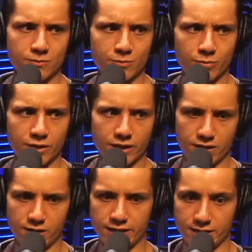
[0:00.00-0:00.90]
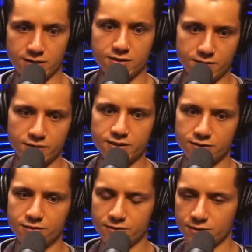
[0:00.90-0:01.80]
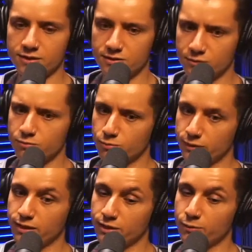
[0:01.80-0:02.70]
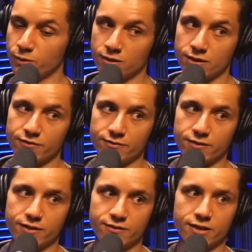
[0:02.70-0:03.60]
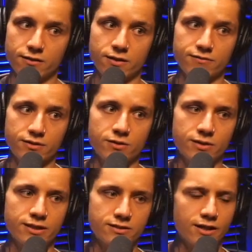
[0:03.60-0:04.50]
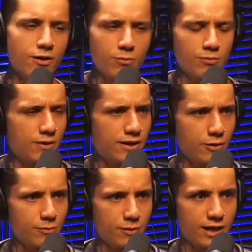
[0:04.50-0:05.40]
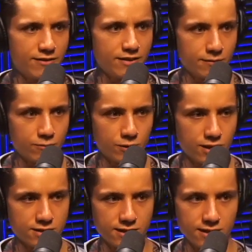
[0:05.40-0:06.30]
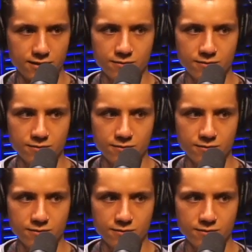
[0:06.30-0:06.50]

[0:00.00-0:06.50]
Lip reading: but this is a really good one. I've had a lot of fun doing this. I hope I haven't crossed any.